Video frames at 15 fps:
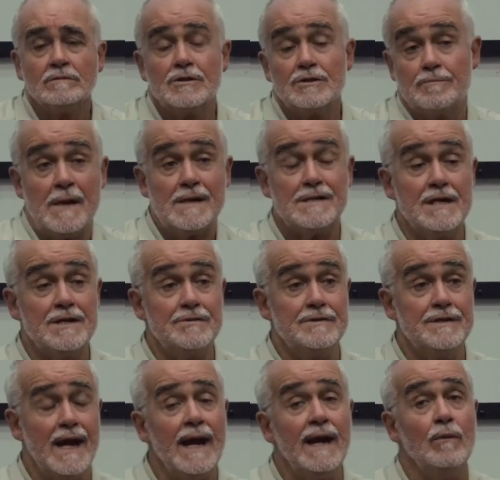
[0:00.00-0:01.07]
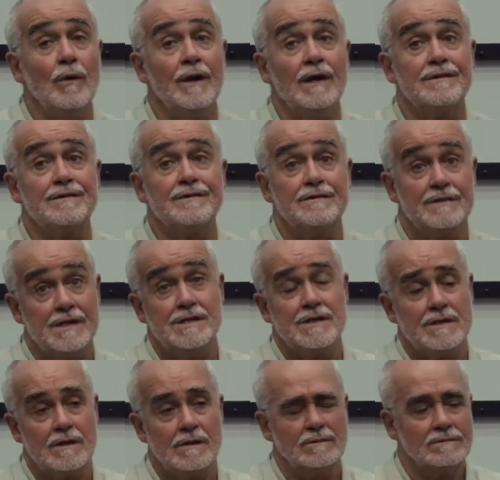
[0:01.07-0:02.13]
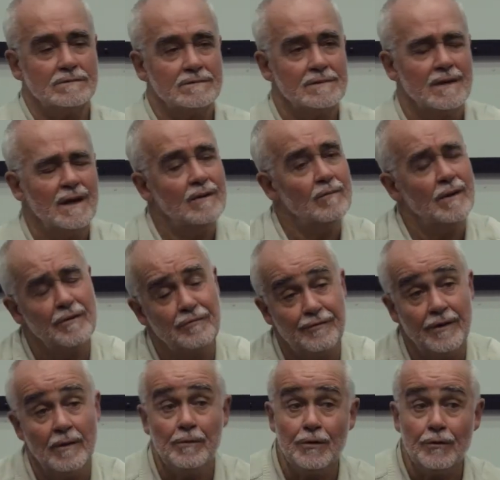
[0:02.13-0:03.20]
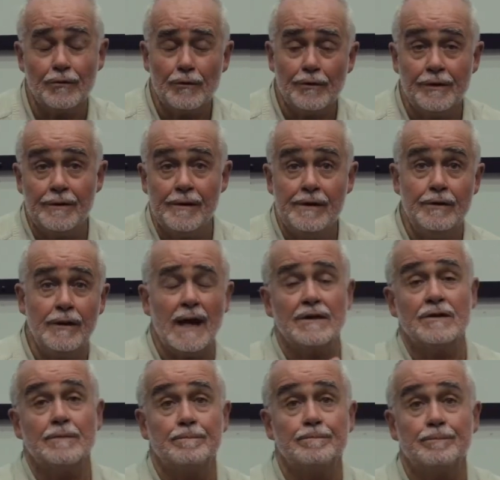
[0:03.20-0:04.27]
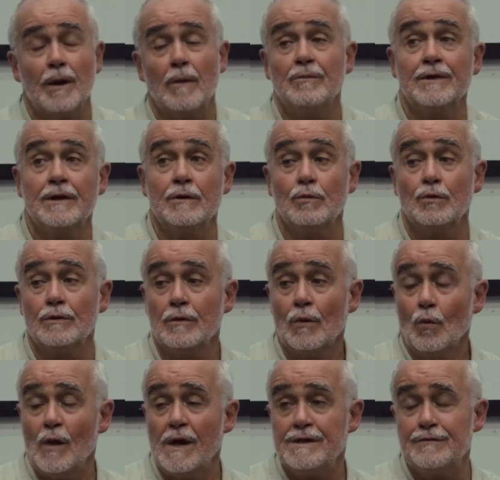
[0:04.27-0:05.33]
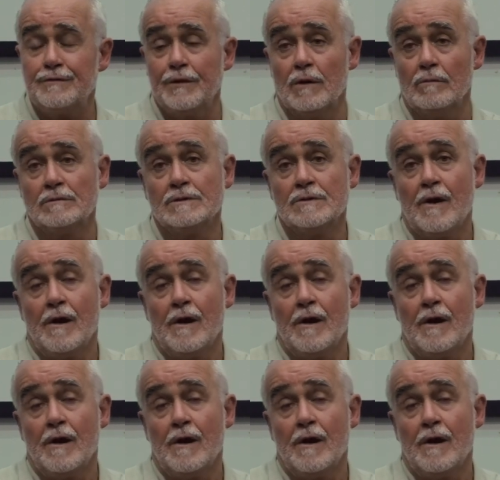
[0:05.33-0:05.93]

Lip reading: Especially today when it's digital. When film, you had the problem that you would waste film.